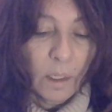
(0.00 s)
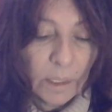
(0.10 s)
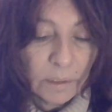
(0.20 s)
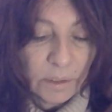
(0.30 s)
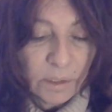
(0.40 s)
All
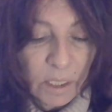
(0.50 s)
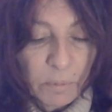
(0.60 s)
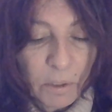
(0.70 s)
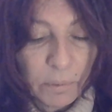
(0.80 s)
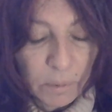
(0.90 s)
right, let's
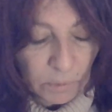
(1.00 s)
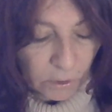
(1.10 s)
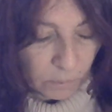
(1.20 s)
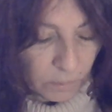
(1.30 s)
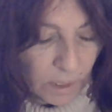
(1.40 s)
keep going
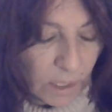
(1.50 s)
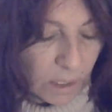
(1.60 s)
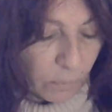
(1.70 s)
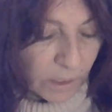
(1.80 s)
with the read.